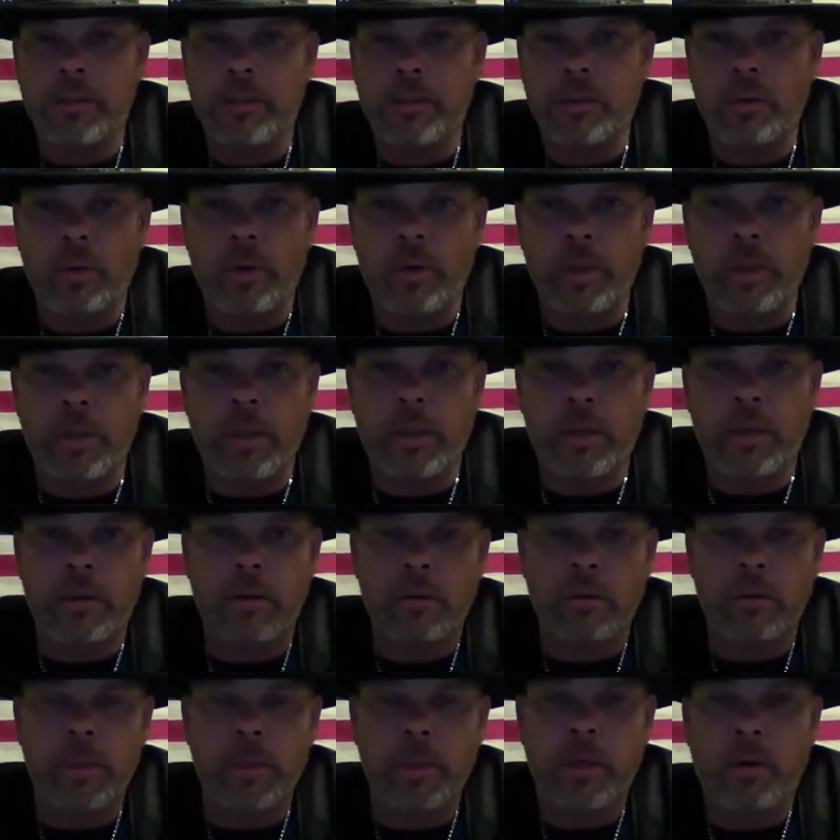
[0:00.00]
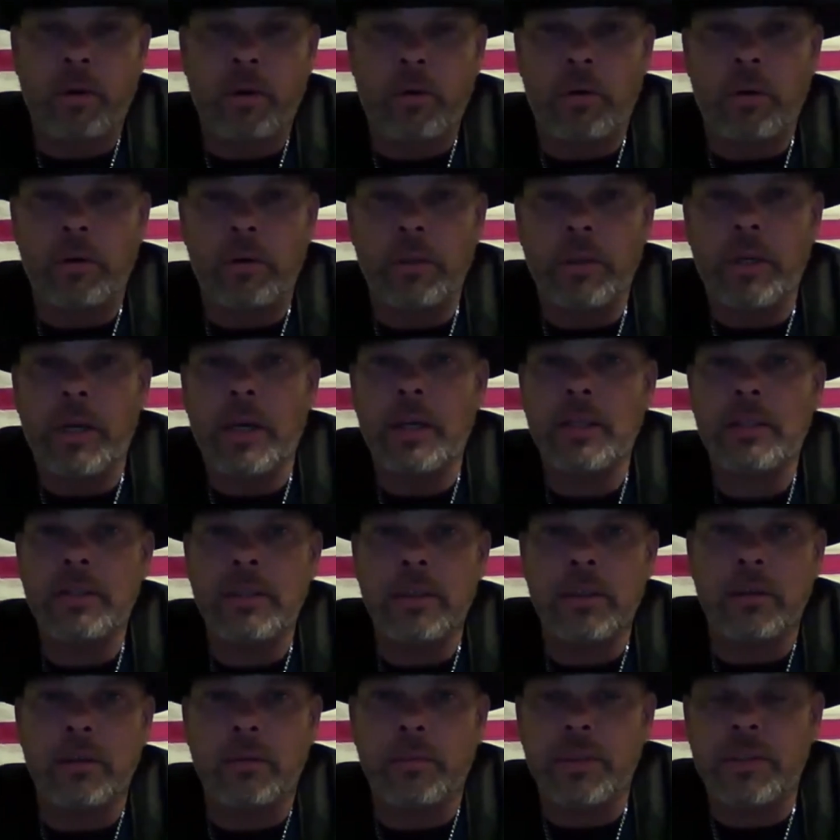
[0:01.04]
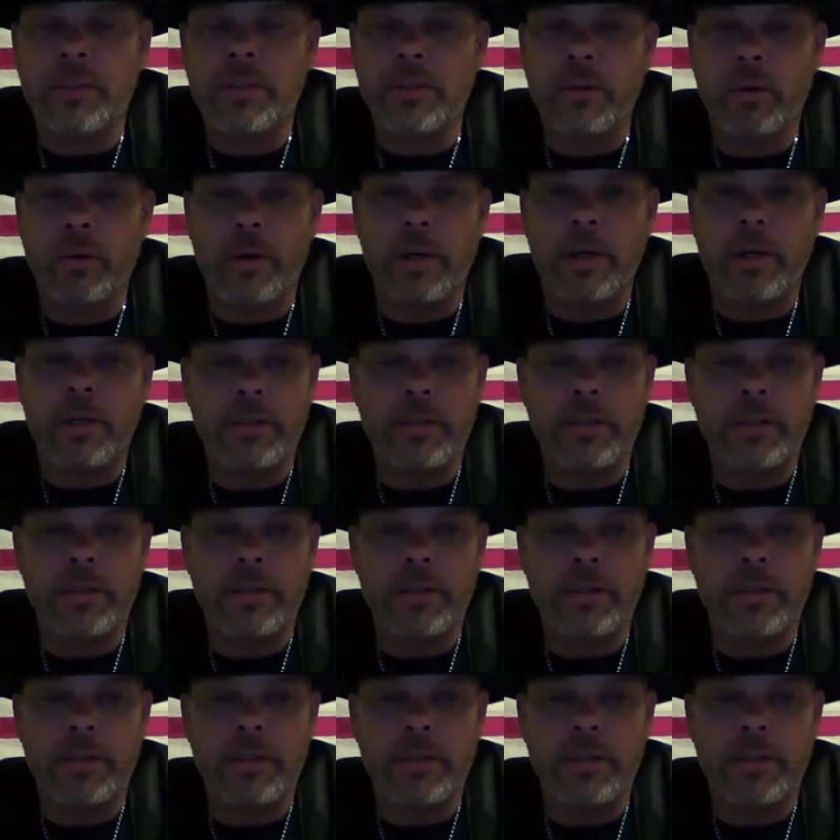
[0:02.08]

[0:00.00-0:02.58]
So one year it'll be corn, the next year it'll be soy.